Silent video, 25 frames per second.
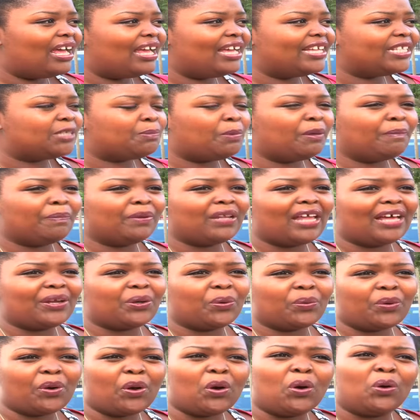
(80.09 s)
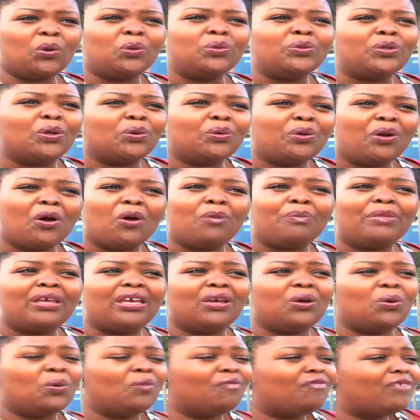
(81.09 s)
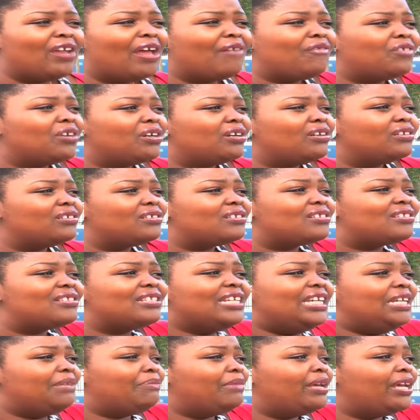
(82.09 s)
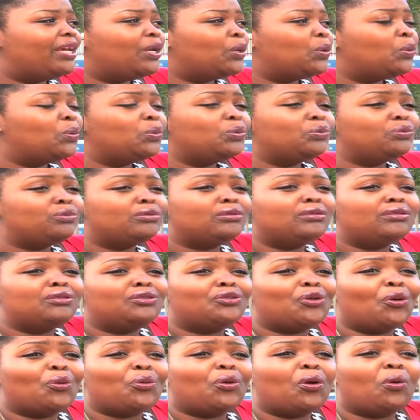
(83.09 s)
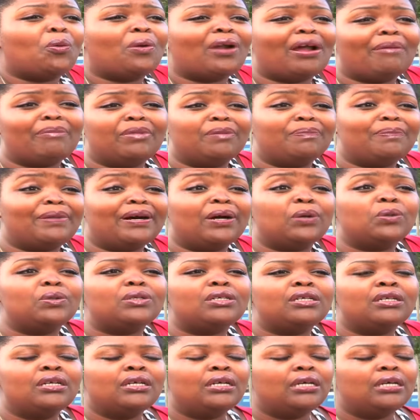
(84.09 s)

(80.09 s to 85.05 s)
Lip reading: it's people I don't know, who don't know me, who've never seen me, who don't know what I'm about,